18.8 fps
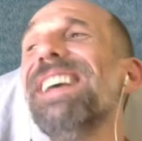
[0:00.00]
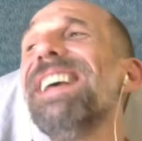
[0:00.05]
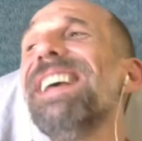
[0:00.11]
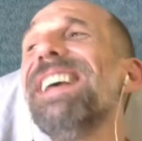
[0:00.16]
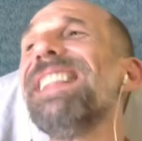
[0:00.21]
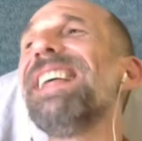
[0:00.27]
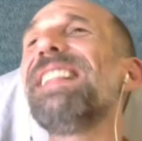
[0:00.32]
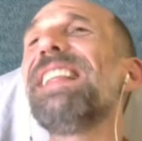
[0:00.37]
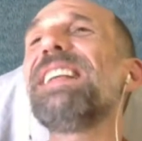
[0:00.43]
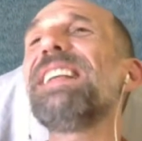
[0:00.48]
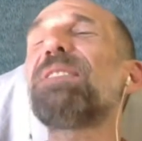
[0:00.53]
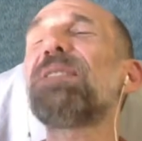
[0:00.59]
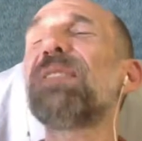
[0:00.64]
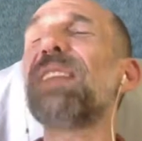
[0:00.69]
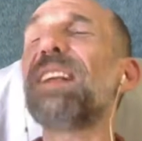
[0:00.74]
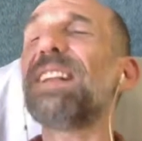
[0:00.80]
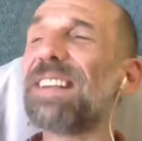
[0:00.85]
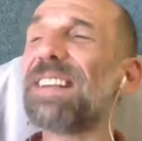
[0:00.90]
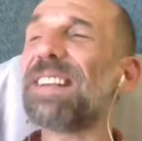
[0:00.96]
That's
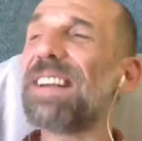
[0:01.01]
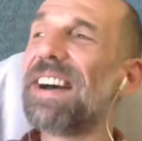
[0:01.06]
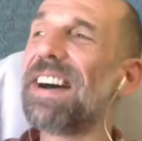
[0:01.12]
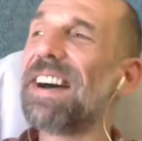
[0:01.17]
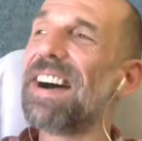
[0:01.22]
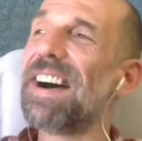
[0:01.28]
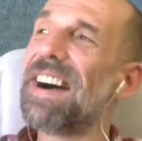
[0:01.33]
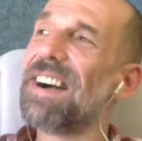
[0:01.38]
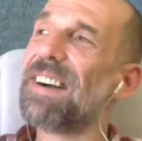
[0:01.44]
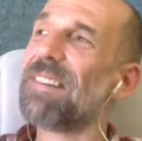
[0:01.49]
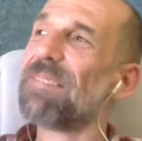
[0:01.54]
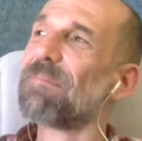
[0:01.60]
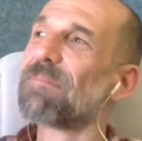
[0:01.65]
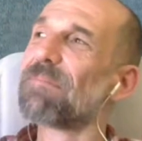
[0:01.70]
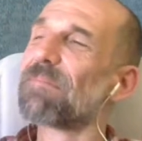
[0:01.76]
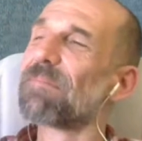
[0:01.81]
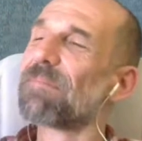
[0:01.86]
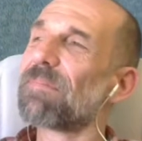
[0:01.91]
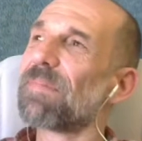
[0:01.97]
it's a
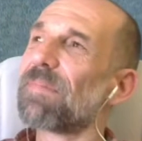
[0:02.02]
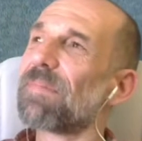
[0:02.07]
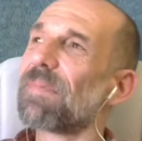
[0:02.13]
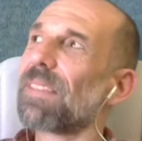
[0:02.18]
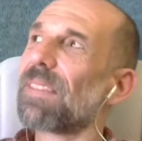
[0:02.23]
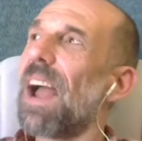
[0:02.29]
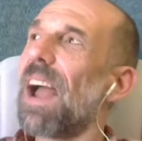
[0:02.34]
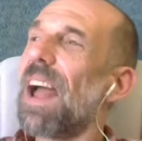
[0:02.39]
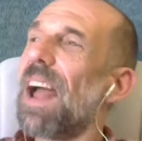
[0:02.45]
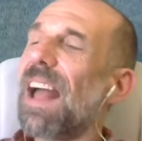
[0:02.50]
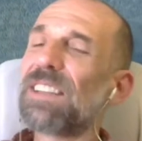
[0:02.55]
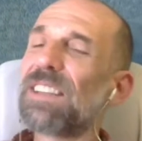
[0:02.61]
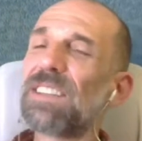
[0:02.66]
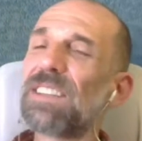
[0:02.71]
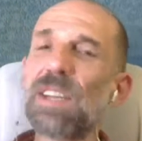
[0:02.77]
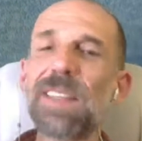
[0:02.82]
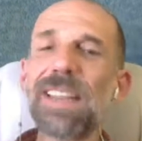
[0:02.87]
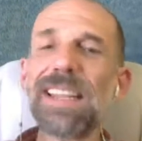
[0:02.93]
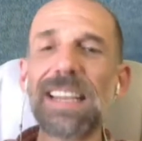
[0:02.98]

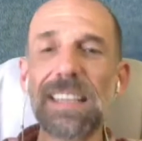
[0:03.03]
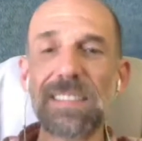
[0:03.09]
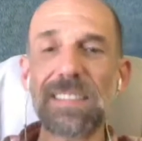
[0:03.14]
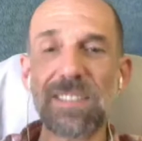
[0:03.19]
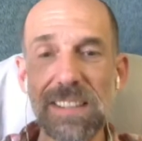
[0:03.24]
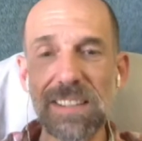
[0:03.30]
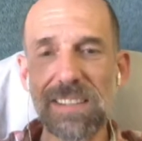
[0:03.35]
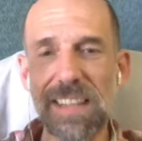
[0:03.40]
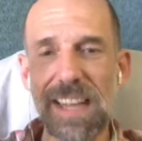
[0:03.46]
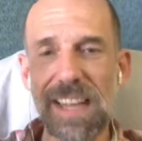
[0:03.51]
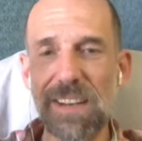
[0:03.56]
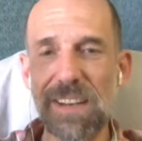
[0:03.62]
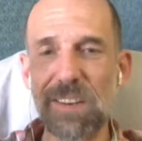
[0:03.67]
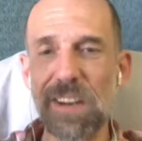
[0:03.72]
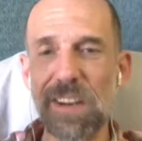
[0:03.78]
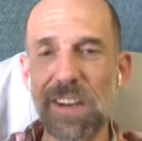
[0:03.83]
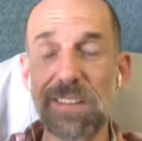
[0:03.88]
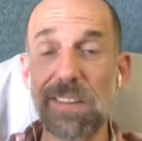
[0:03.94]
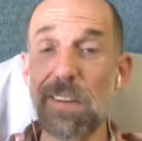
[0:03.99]
good thing a sentence to
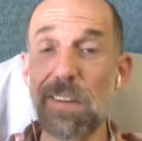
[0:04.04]
interject